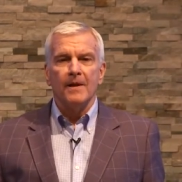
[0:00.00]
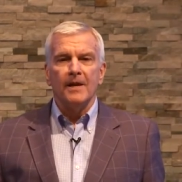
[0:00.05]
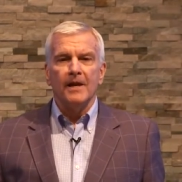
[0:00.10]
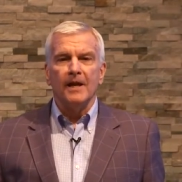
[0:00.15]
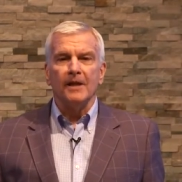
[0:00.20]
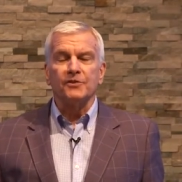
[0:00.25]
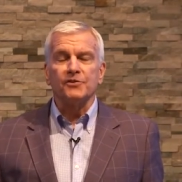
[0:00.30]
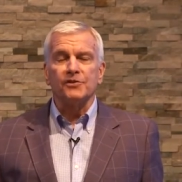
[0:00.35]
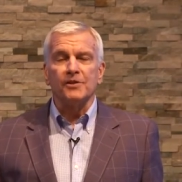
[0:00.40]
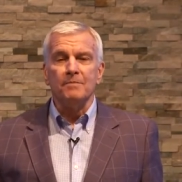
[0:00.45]

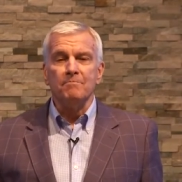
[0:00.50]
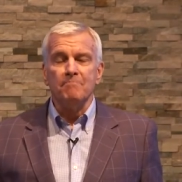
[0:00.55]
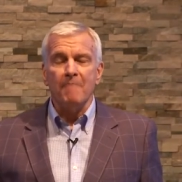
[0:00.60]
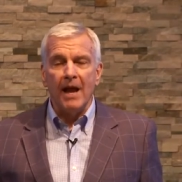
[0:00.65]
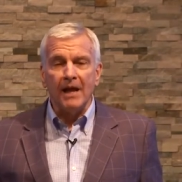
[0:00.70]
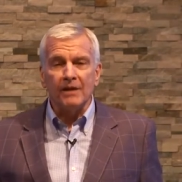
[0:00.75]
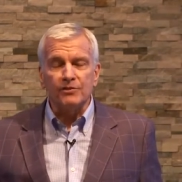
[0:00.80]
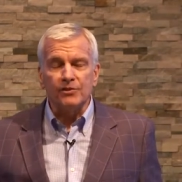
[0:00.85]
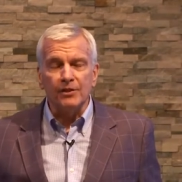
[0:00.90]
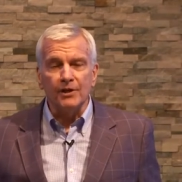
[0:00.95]
It's the
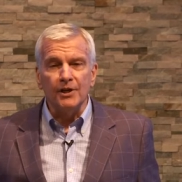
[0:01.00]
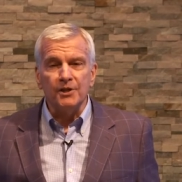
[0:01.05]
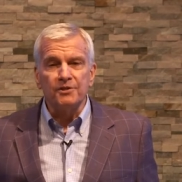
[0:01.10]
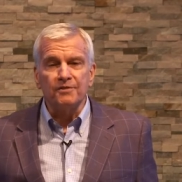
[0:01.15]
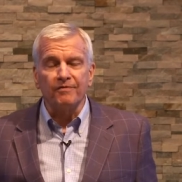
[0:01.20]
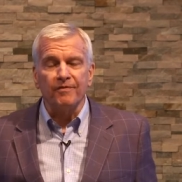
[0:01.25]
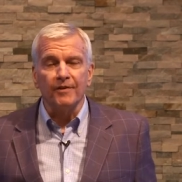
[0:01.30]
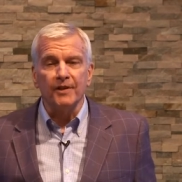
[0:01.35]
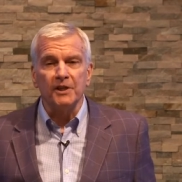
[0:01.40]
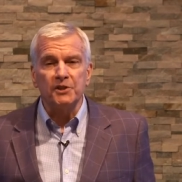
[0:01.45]
message
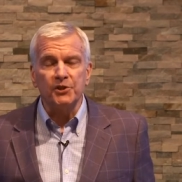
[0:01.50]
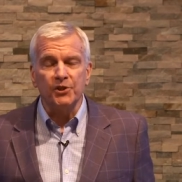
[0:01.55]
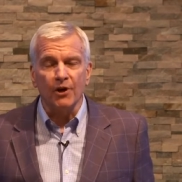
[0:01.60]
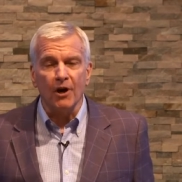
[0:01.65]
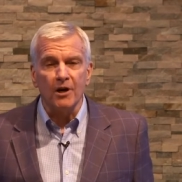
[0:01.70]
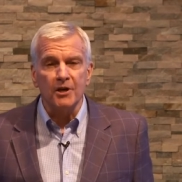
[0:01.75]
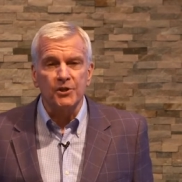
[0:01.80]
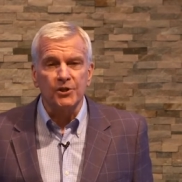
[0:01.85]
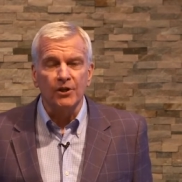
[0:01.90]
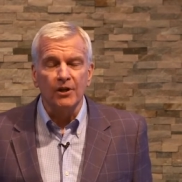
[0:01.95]
for the
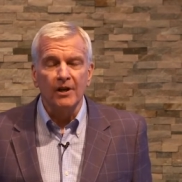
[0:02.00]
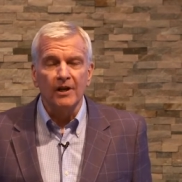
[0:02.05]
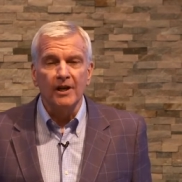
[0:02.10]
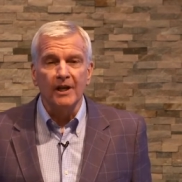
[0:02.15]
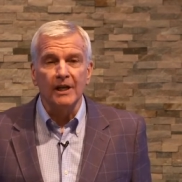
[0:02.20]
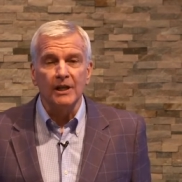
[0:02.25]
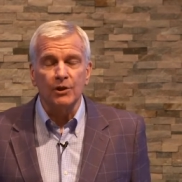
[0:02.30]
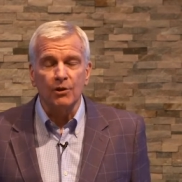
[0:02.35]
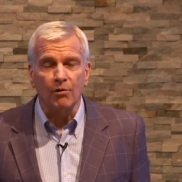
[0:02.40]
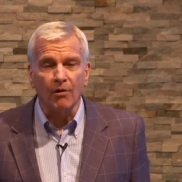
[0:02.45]
church
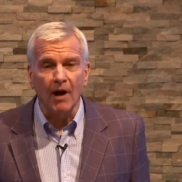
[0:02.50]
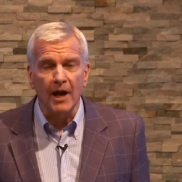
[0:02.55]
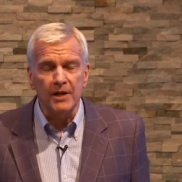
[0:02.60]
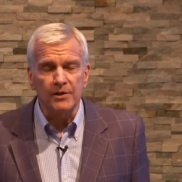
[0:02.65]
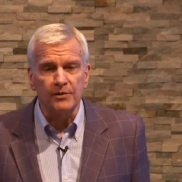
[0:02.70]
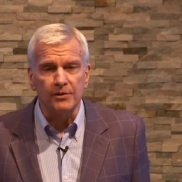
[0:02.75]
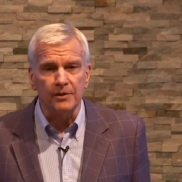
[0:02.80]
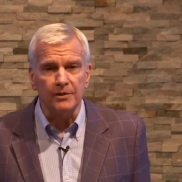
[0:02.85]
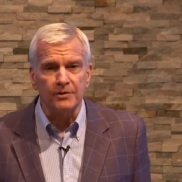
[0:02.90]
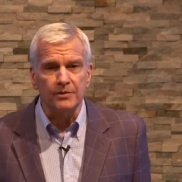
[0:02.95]
in
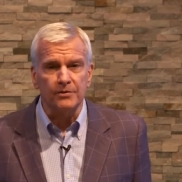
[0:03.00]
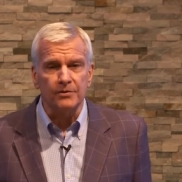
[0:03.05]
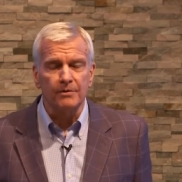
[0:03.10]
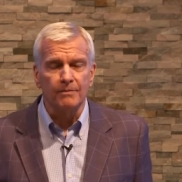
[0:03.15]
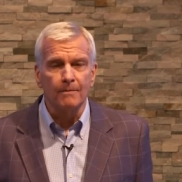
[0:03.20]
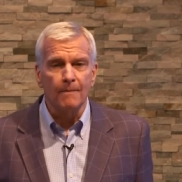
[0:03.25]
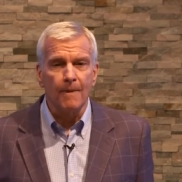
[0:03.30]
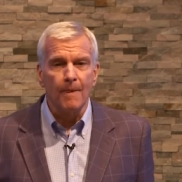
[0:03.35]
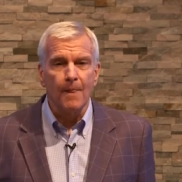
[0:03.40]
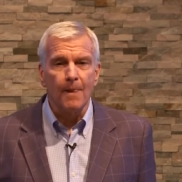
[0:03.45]
crisis.
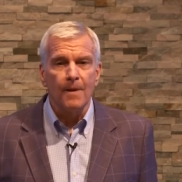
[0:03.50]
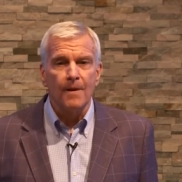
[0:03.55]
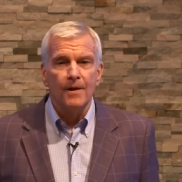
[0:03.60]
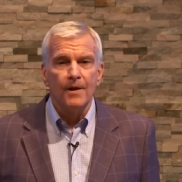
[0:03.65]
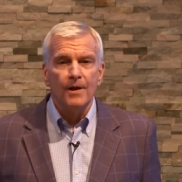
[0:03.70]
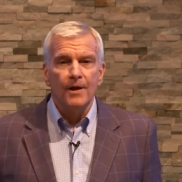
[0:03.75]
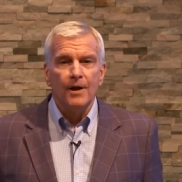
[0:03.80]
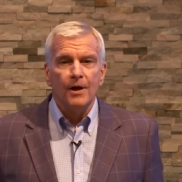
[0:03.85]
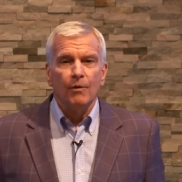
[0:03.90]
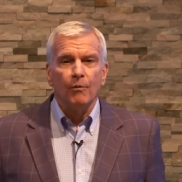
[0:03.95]

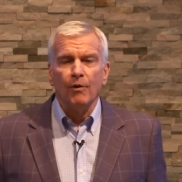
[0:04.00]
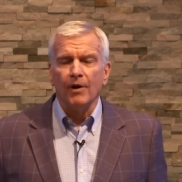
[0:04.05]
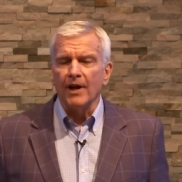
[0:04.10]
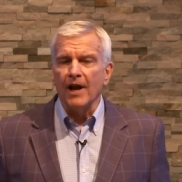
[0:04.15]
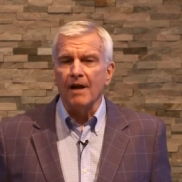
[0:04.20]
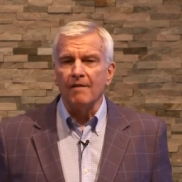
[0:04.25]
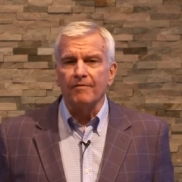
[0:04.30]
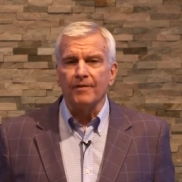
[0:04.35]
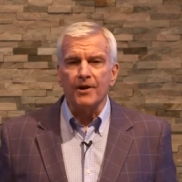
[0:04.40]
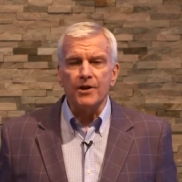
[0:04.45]

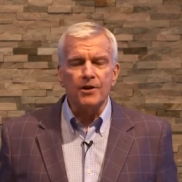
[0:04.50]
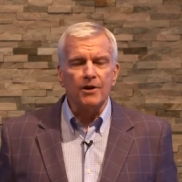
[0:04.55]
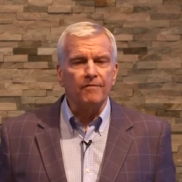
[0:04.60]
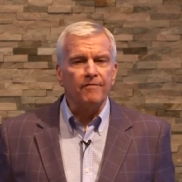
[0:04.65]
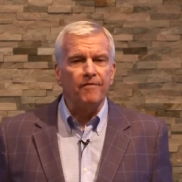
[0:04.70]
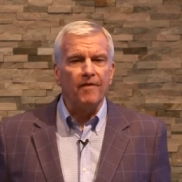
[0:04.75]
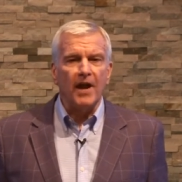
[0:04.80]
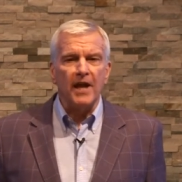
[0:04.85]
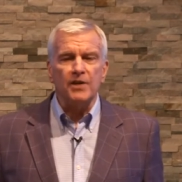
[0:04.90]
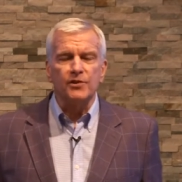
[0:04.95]
Whatever you're
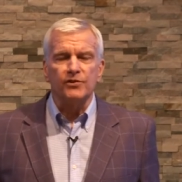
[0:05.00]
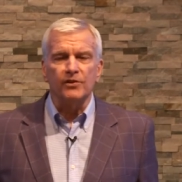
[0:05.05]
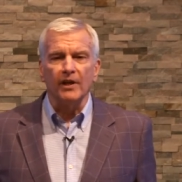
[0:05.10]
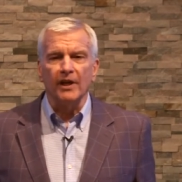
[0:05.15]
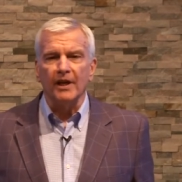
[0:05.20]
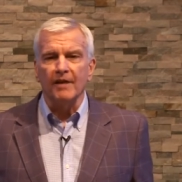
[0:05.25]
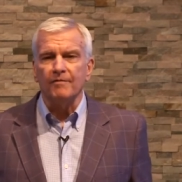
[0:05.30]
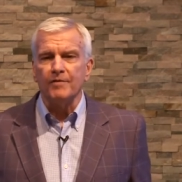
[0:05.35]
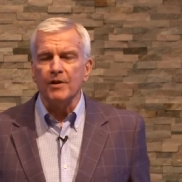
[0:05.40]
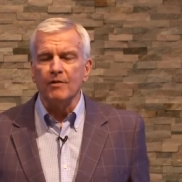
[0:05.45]
facing,
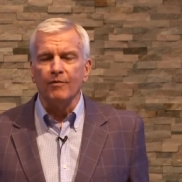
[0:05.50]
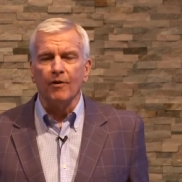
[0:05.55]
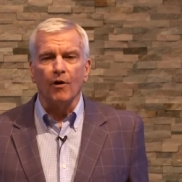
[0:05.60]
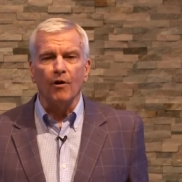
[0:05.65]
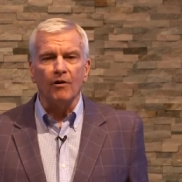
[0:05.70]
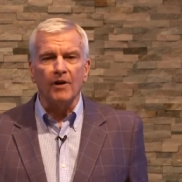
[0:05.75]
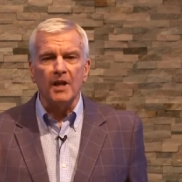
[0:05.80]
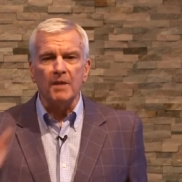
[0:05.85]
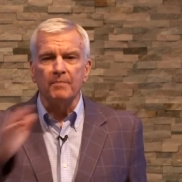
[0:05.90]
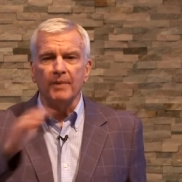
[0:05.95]
if you've
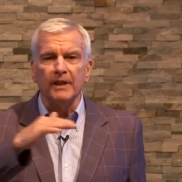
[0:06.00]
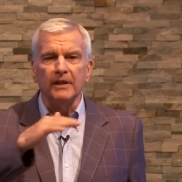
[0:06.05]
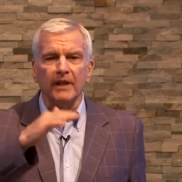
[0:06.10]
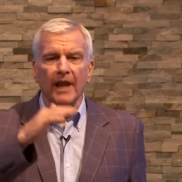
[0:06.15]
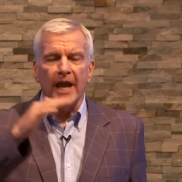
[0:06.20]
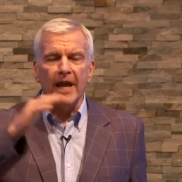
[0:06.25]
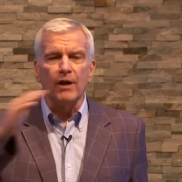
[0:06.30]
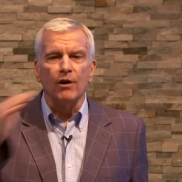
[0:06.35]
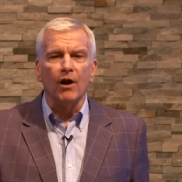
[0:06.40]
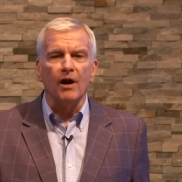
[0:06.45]
already been
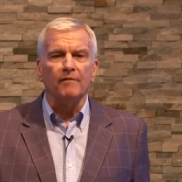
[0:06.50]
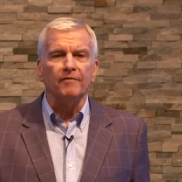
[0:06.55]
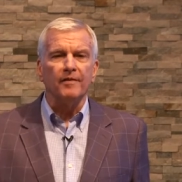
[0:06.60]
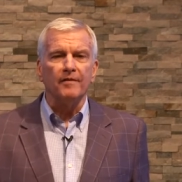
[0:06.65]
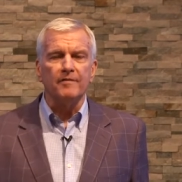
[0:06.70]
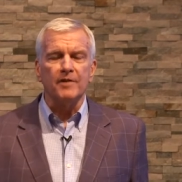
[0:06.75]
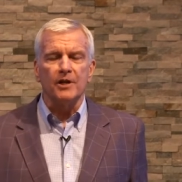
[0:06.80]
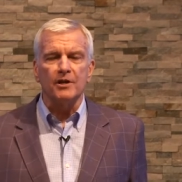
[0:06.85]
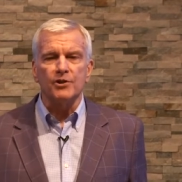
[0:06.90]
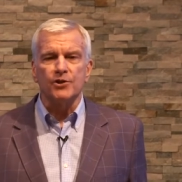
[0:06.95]
laid off
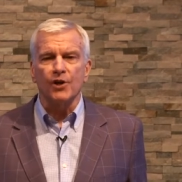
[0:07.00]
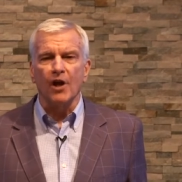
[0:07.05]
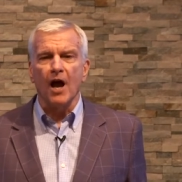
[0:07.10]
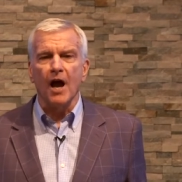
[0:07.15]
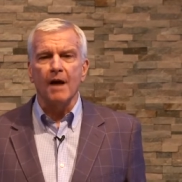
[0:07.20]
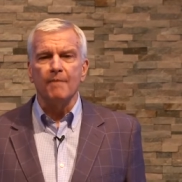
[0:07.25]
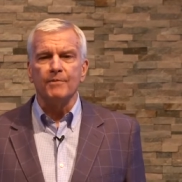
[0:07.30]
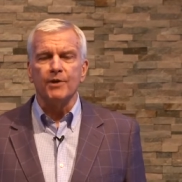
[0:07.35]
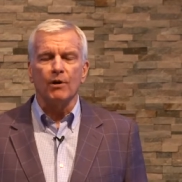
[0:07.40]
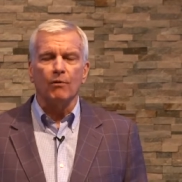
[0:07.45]
of your
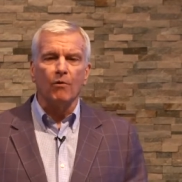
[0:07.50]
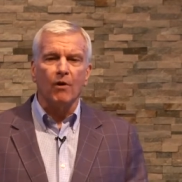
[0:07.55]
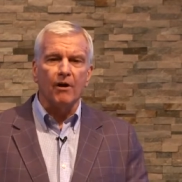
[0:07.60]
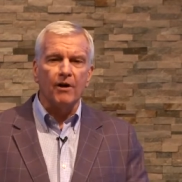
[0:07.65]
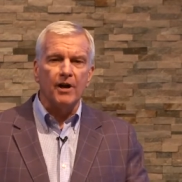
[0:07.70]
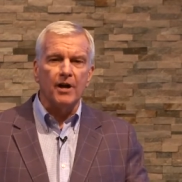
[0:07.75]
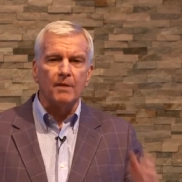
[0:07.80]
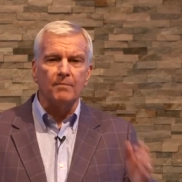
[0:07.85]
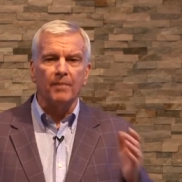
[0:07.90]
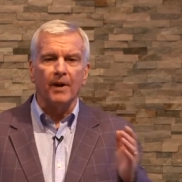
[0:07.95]
job, you're
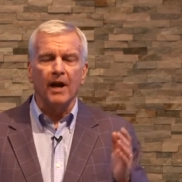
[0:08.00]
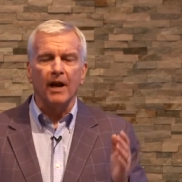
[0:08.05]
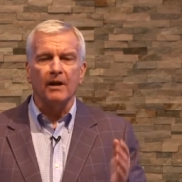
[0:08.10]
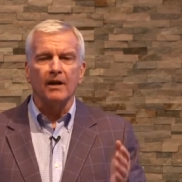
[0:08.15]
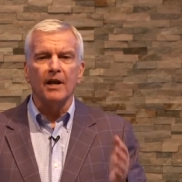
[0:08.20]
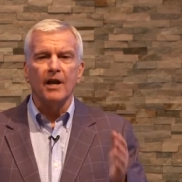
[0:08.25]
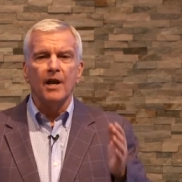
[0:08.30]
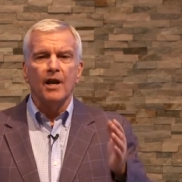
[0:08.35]
worried about